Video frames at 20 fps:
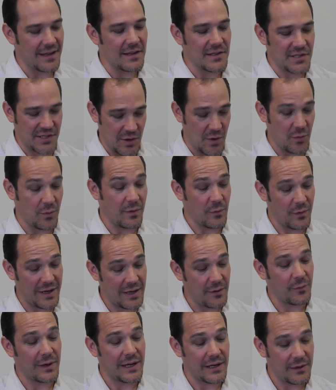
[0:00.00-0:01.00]
So
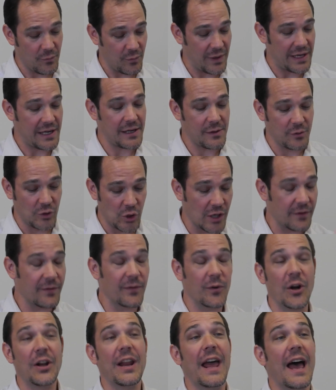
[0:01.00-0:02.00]
we look
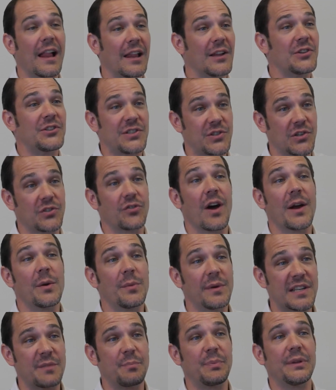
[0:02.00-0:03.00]
for analogies to try
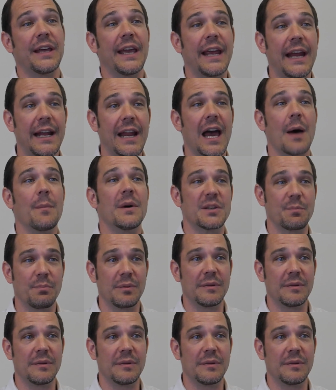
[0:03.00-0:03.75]
to explain how much